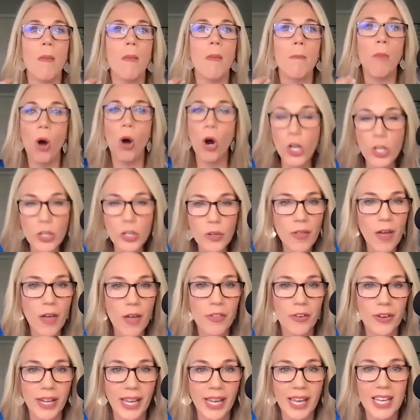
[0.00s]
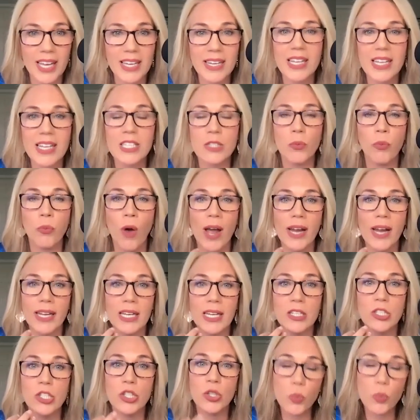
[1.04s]
Mark, on the other hand, is
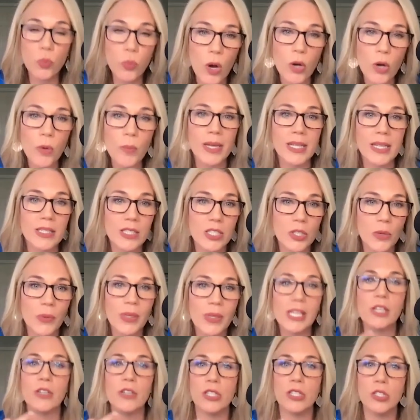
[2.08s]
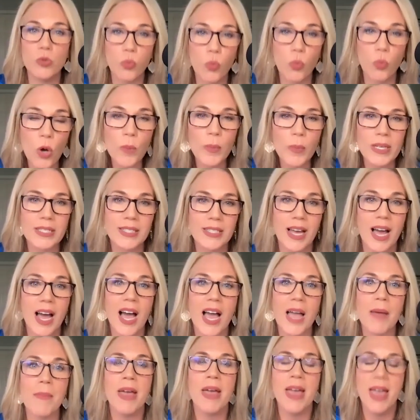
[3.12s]
writing to Romans, so he uses Roman
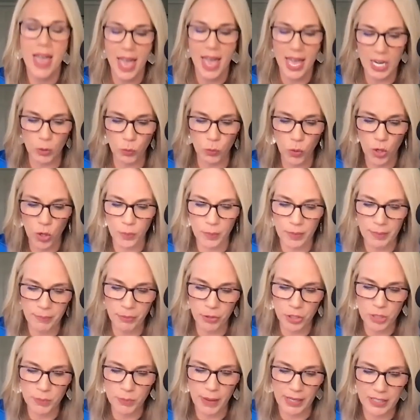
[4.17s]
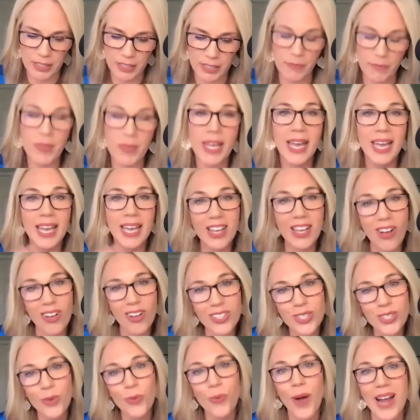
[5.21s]
time and a Roman perspective. He
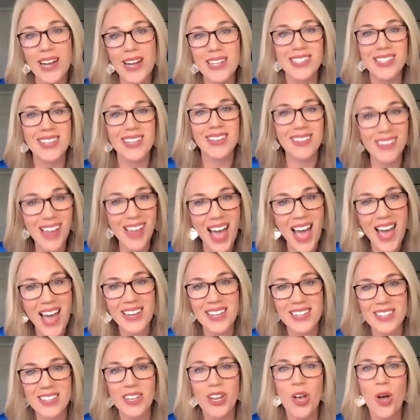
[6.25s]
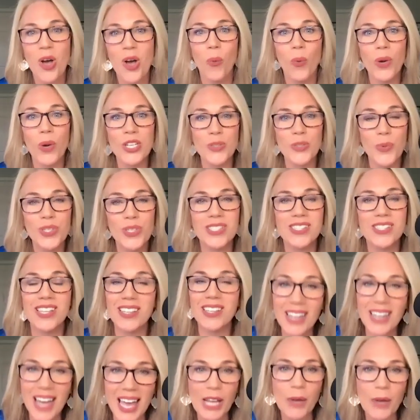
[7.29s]
also writes in Latin, which was the
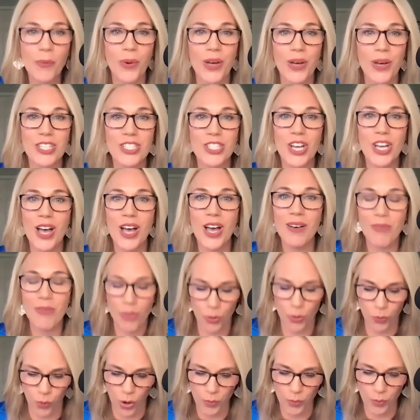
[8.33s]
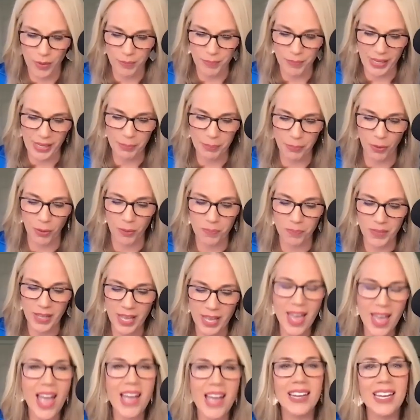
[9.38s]
language of the Roman people.
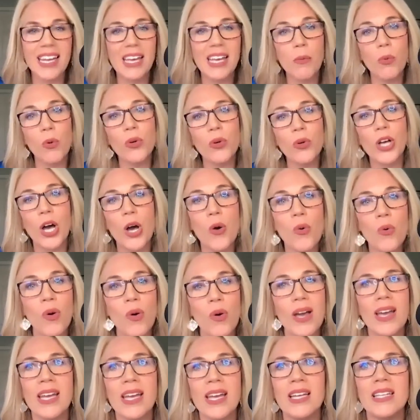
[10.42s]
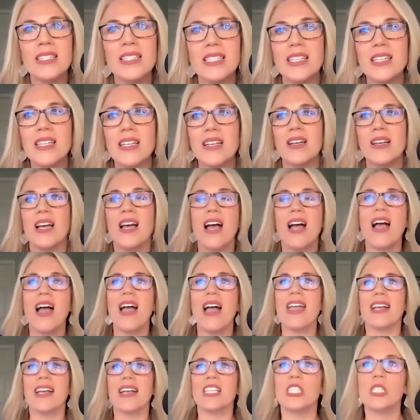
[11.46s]
And he will go into
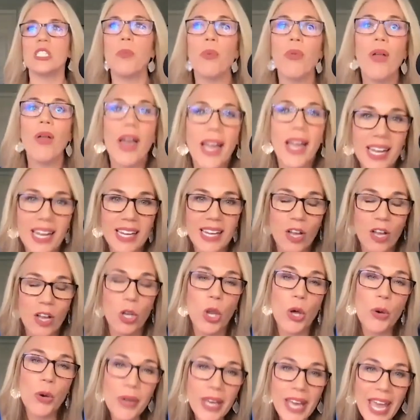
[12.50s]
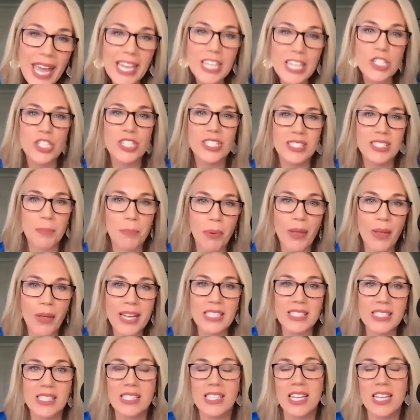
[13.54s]
explain locations and
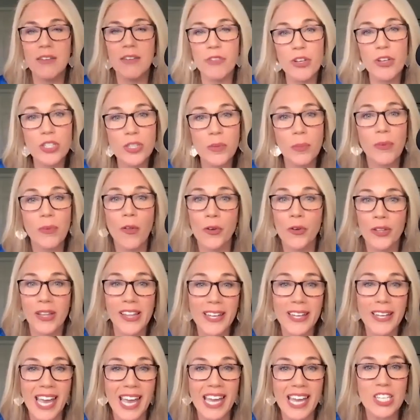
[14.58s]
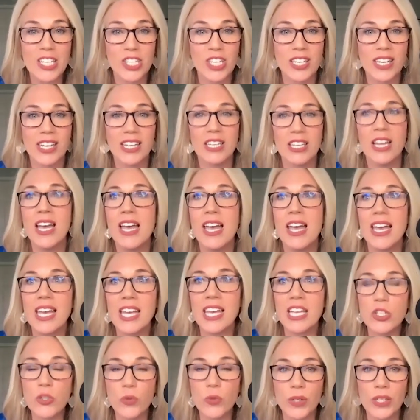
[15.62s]
places. If there's a location in
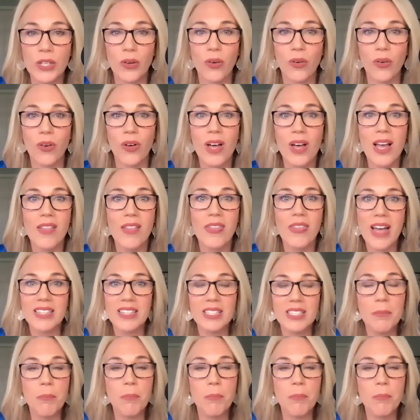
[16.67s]
Israel that's